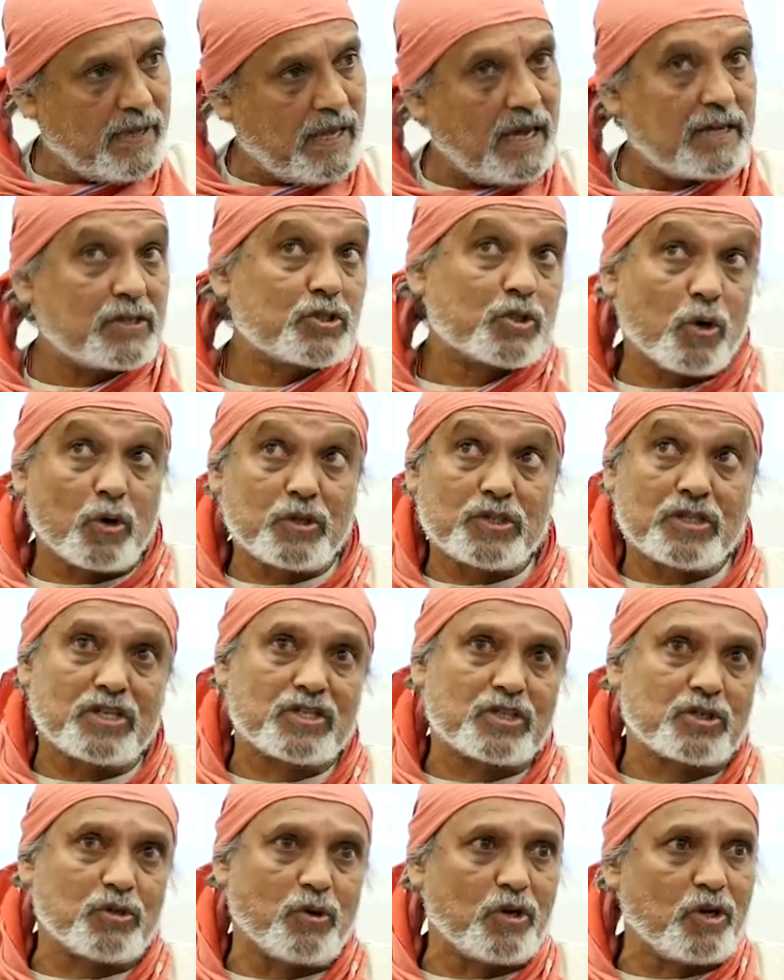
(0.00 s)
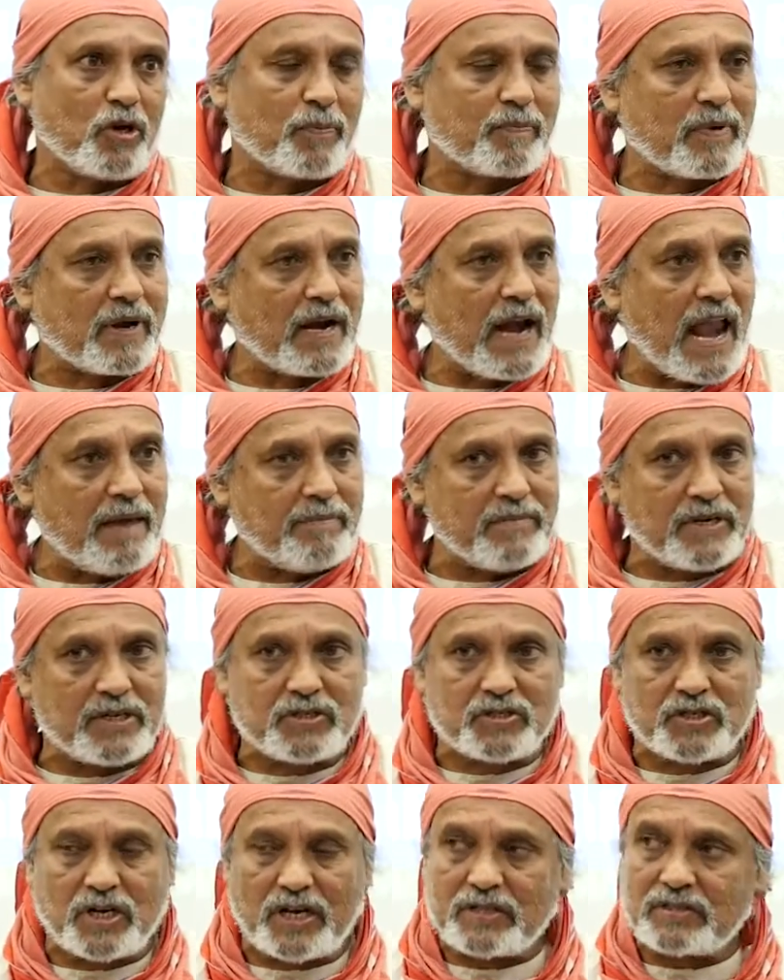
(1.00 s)
And so is the story of
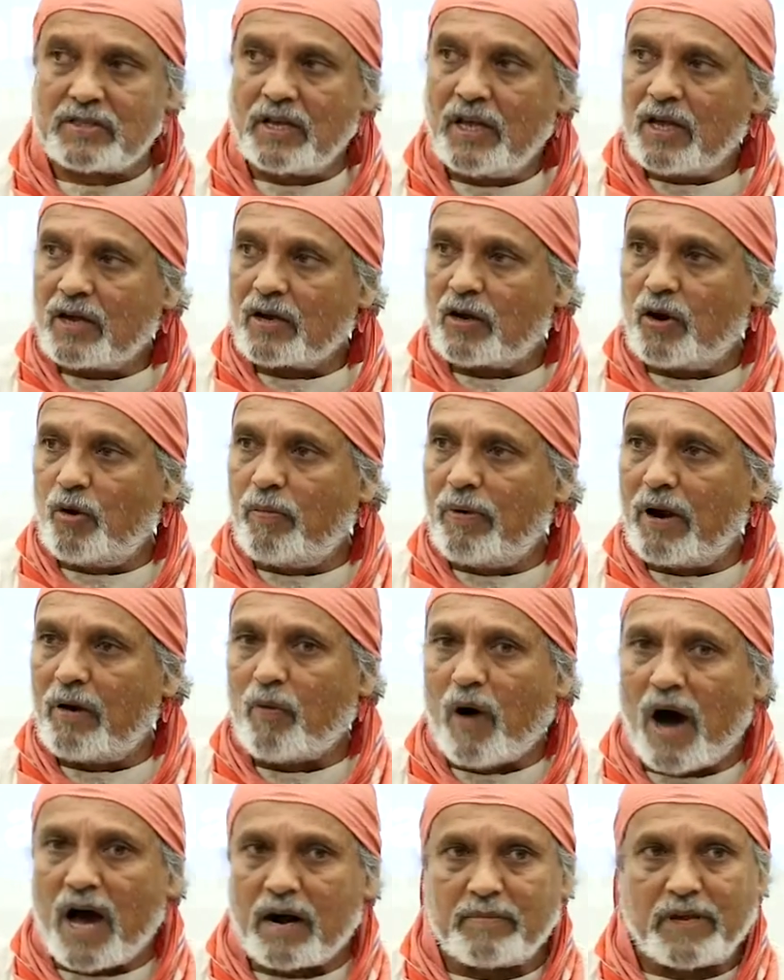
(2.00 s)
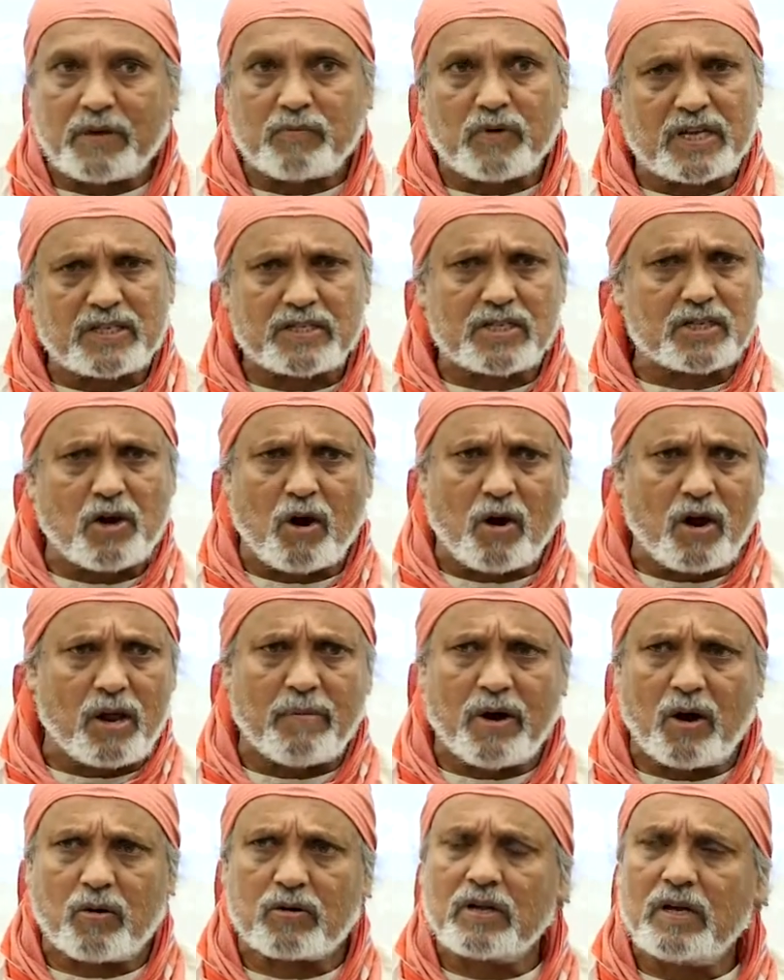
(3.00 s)
climate change, global warming. What is it all
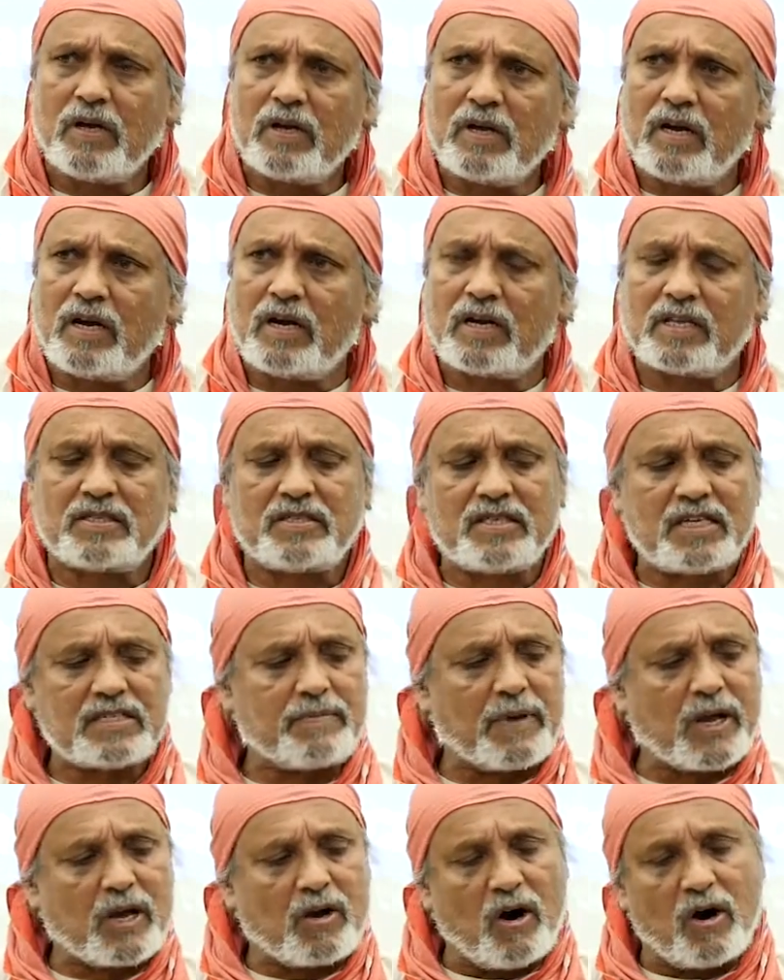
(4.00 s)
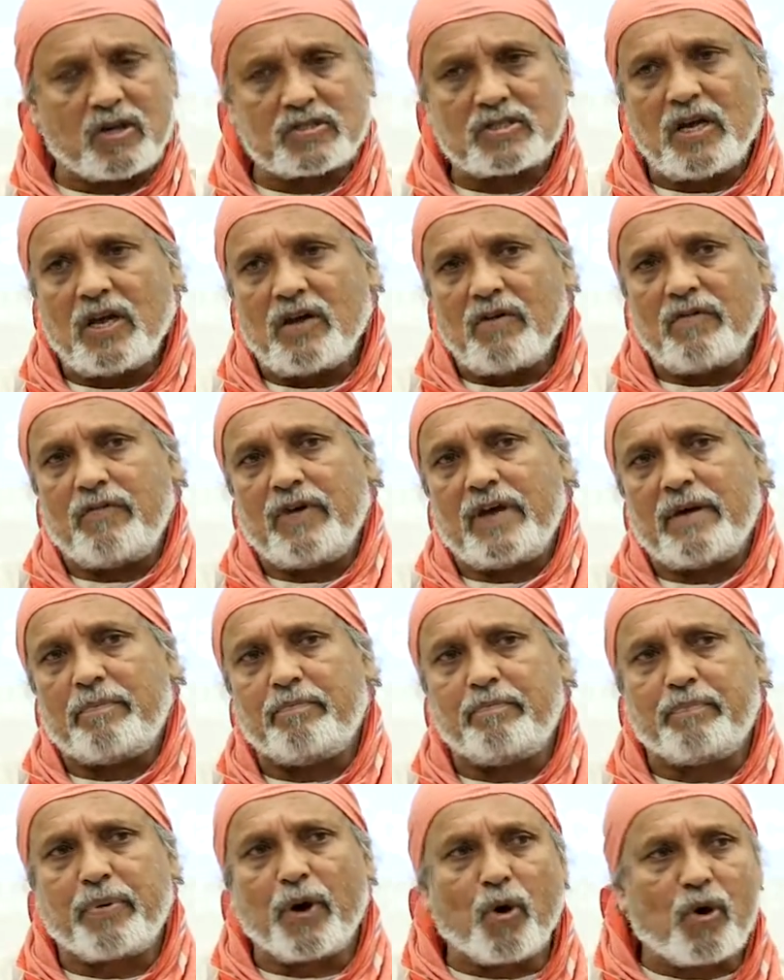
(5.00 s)
about? It is just because we
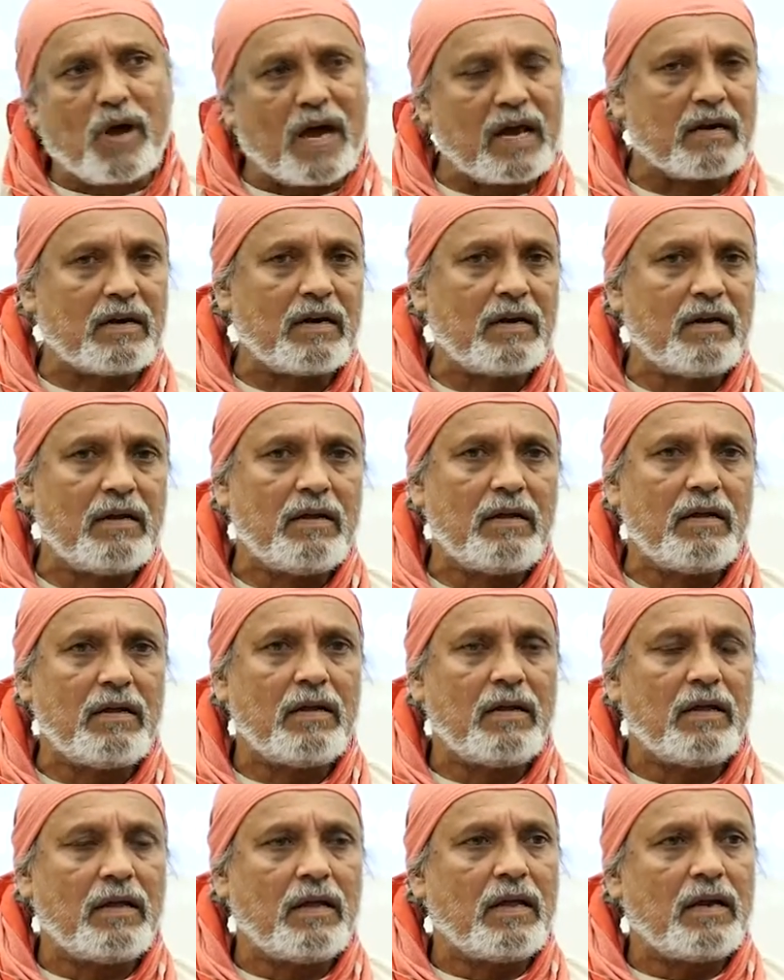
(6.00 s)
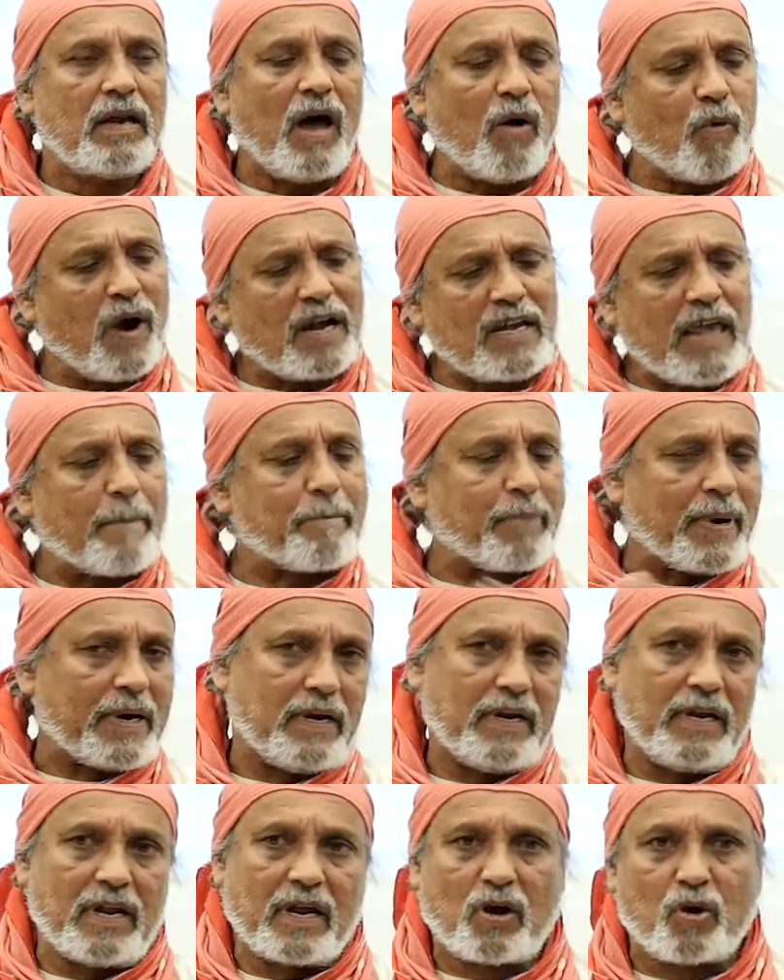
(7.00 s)
have broken. Now what
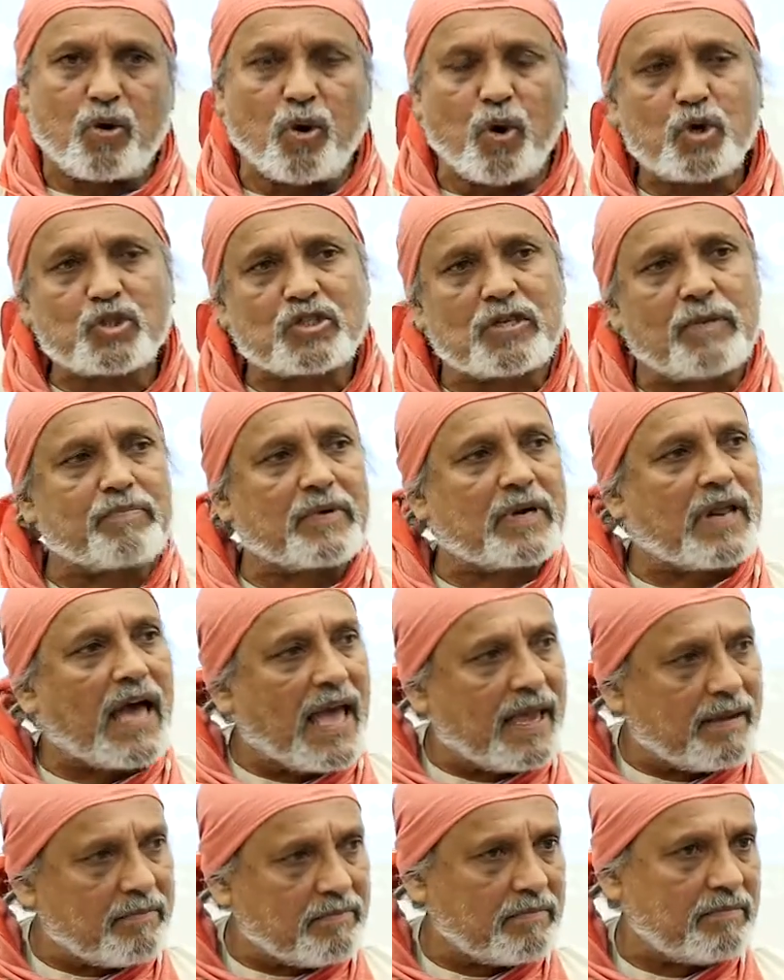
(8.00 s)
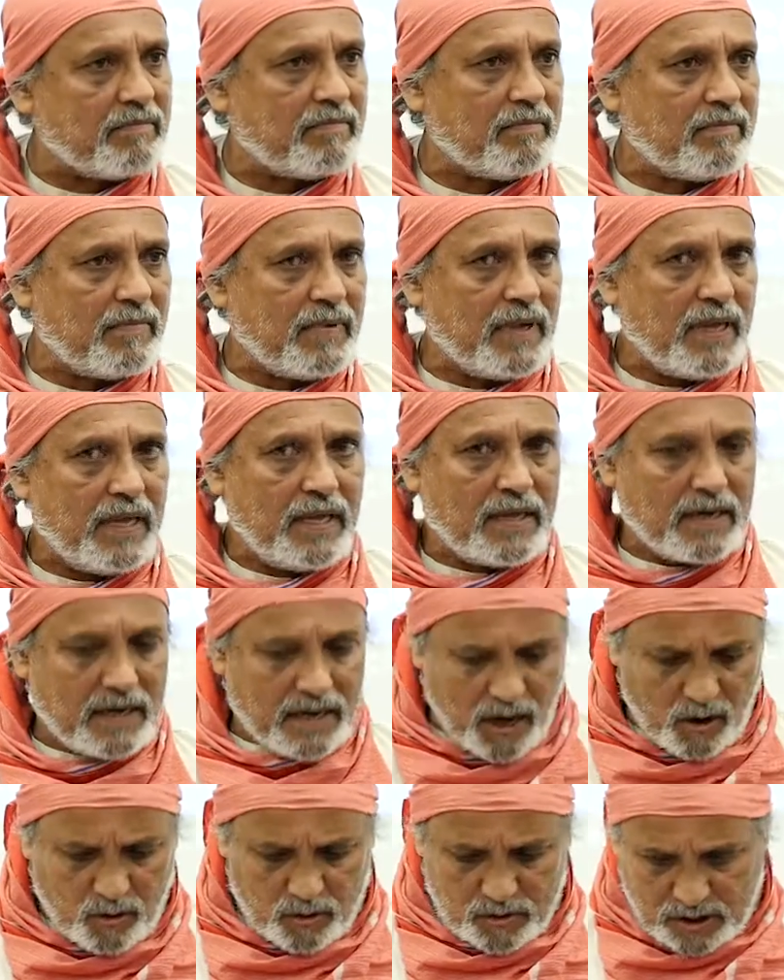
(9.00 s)
happened in a course of time?
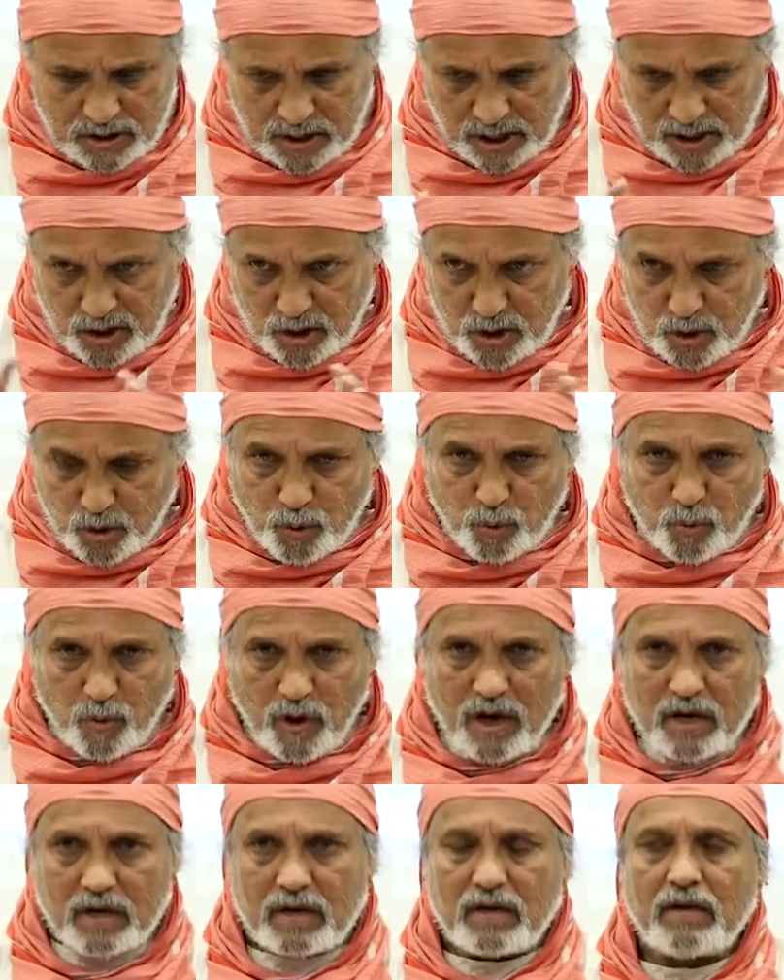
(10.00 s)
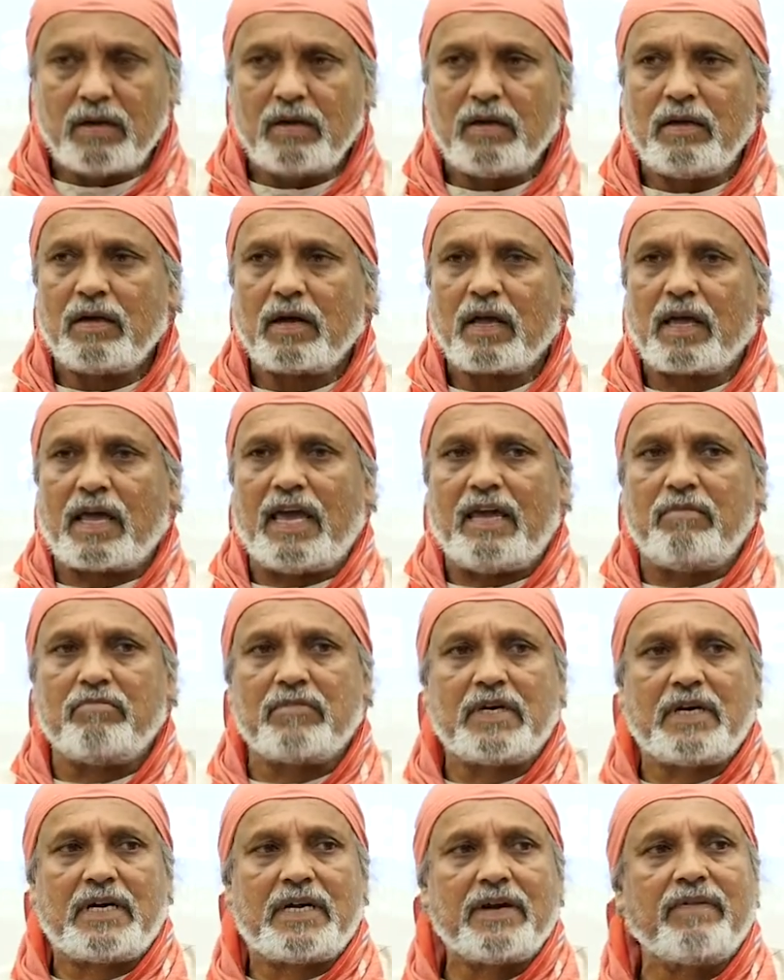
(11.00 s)
Now the new word
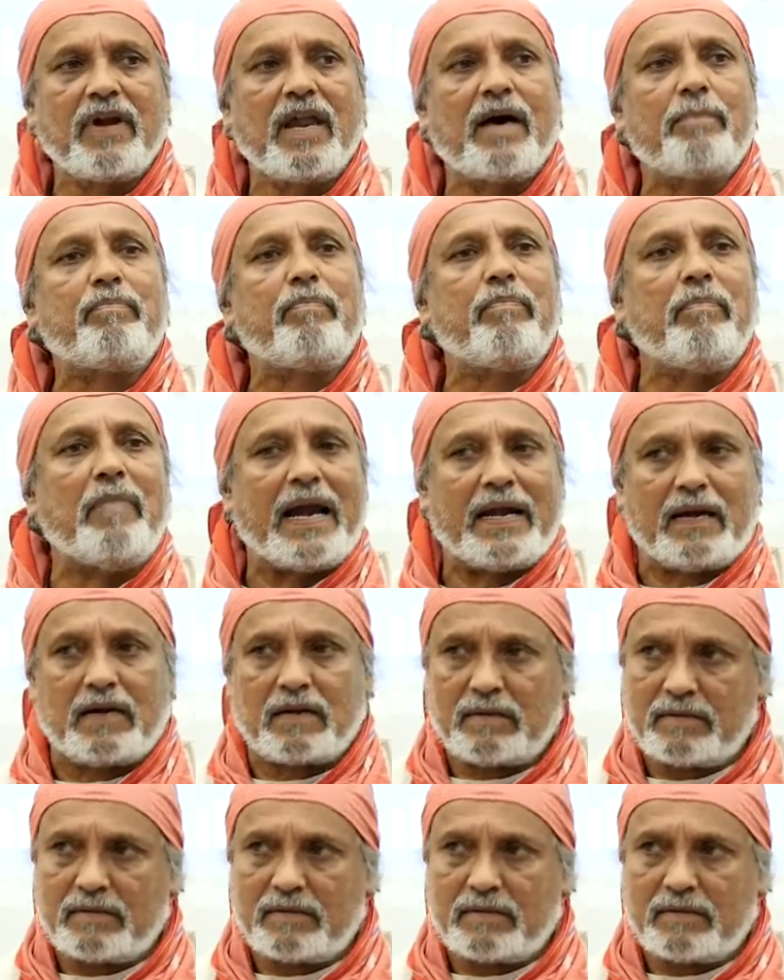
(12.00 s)
came, development.